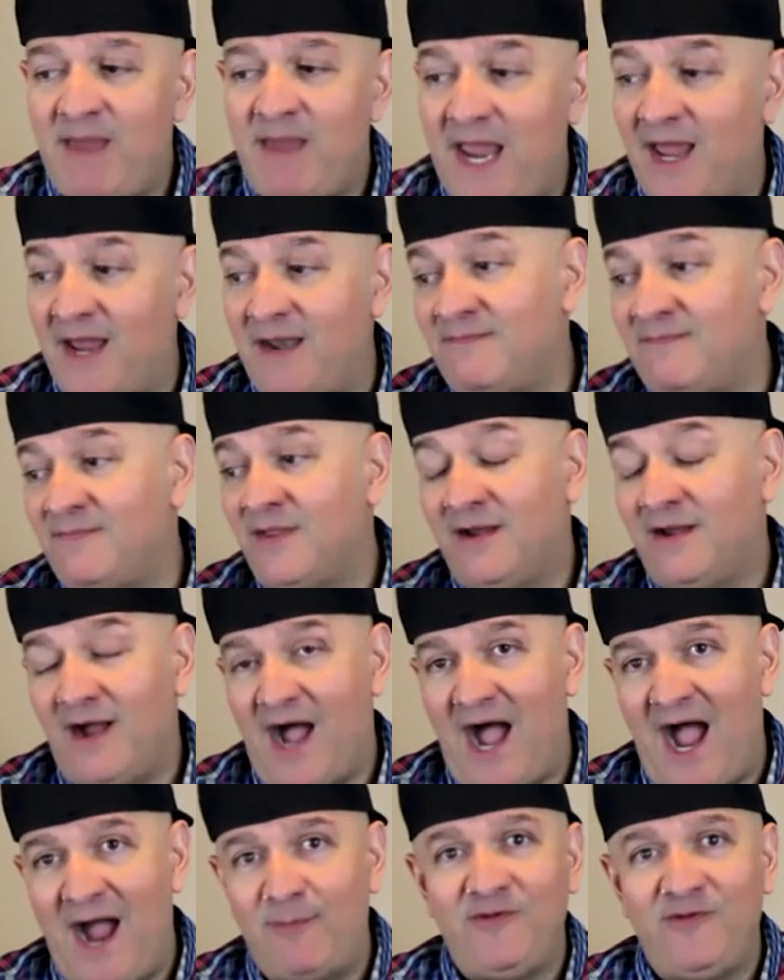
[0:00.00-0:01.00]
"Man,
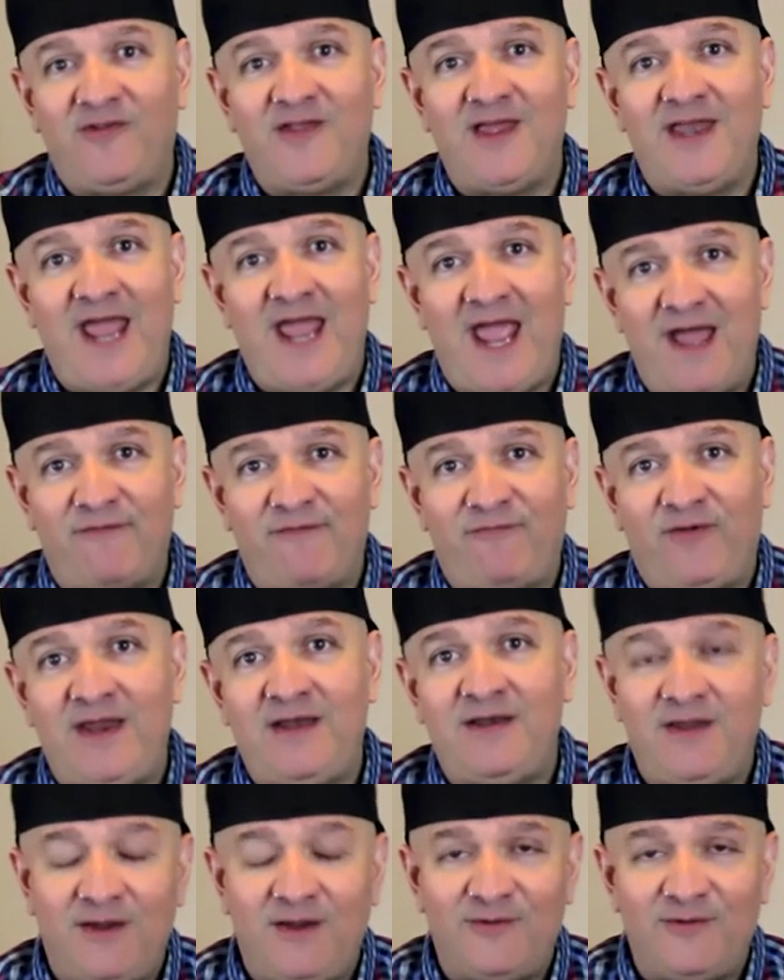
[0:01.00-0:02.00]
I was in
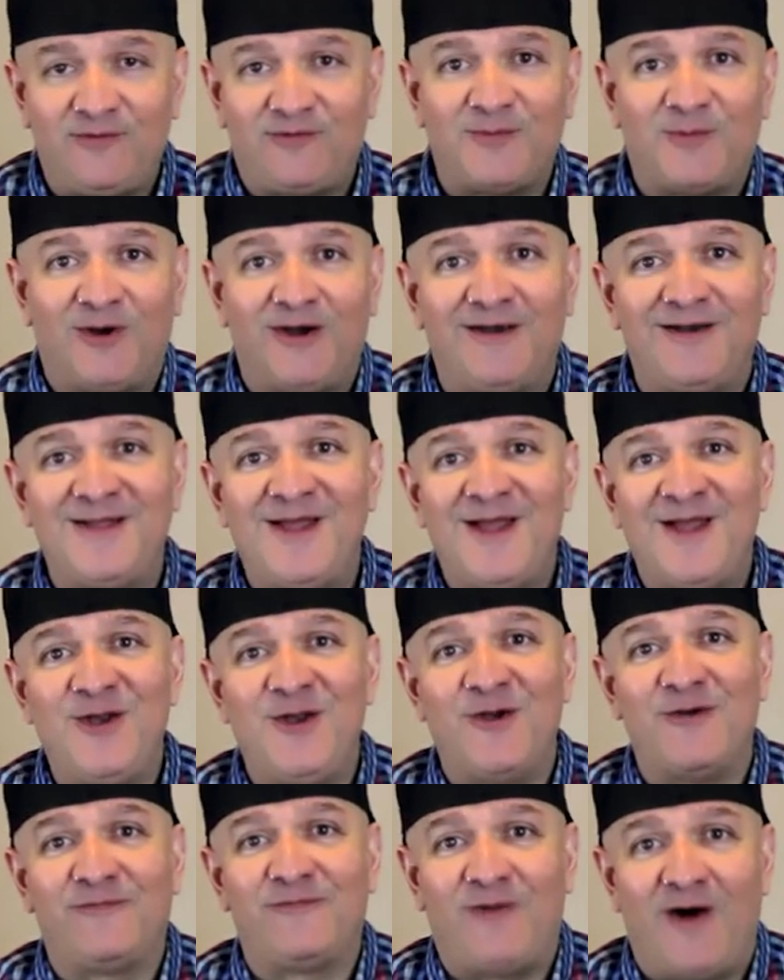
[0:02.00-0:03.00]
effing," you use the word,
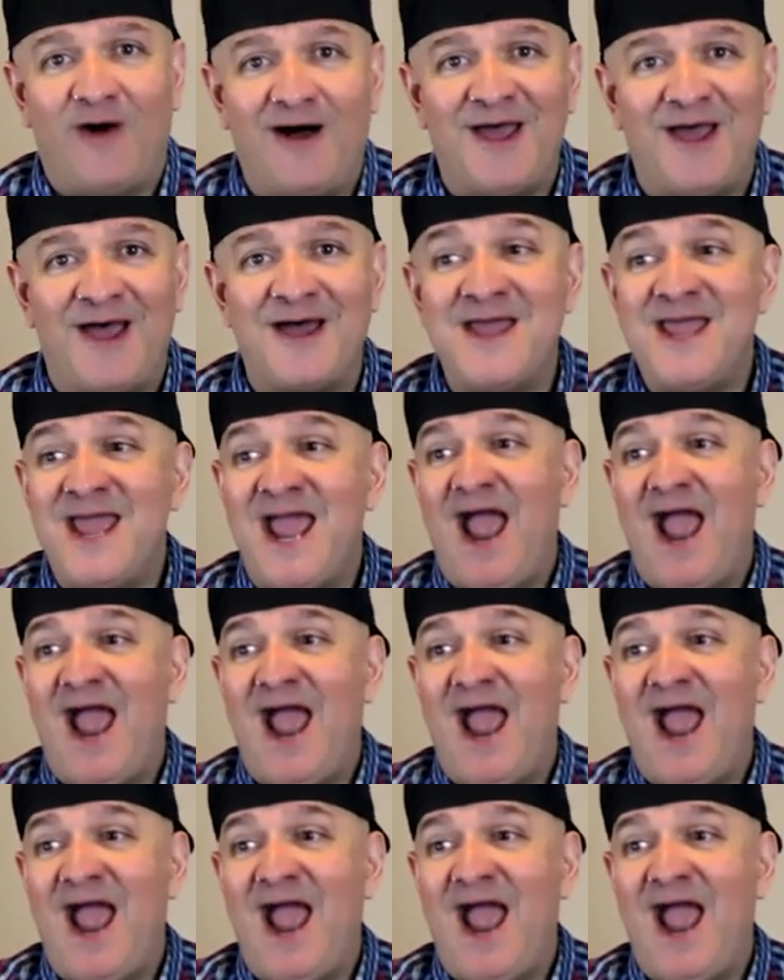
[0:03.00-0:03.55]
Nirvana.